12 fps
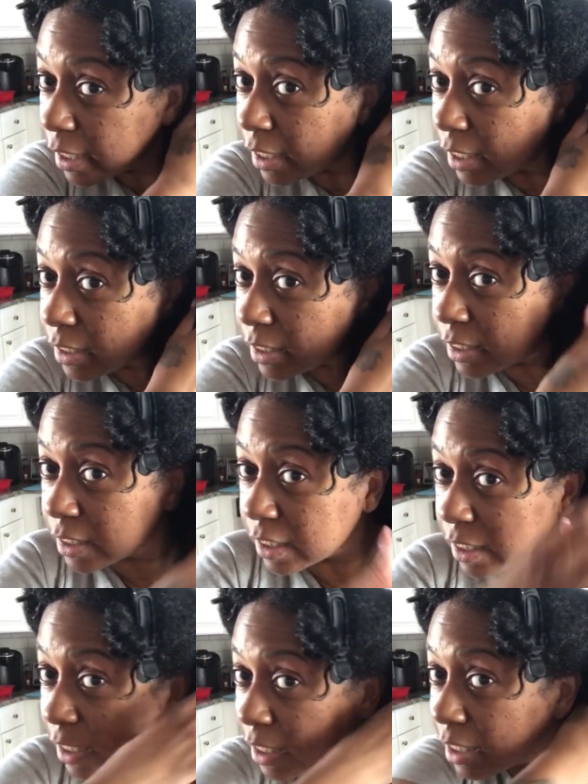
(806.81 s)
And let's
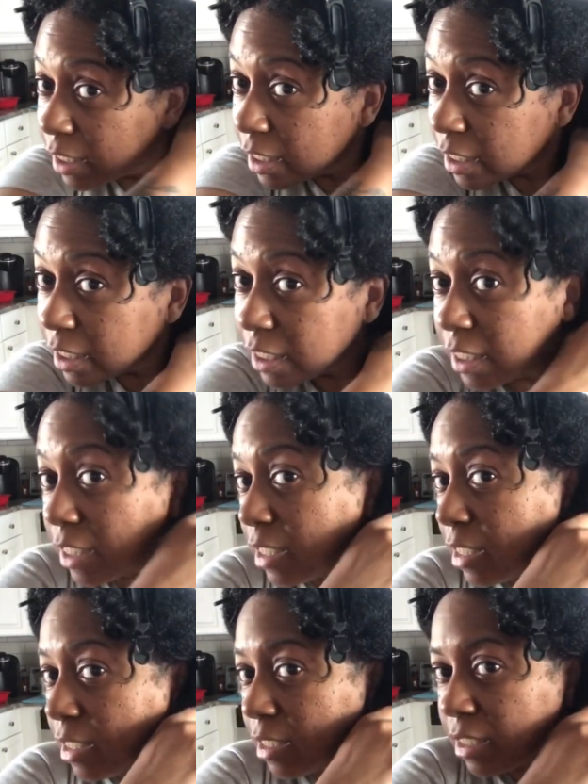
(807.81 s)
see,
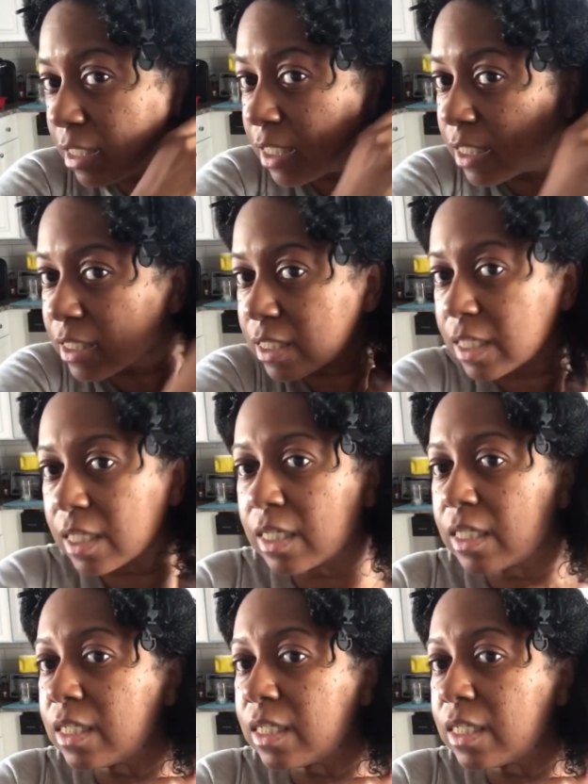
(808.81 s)
this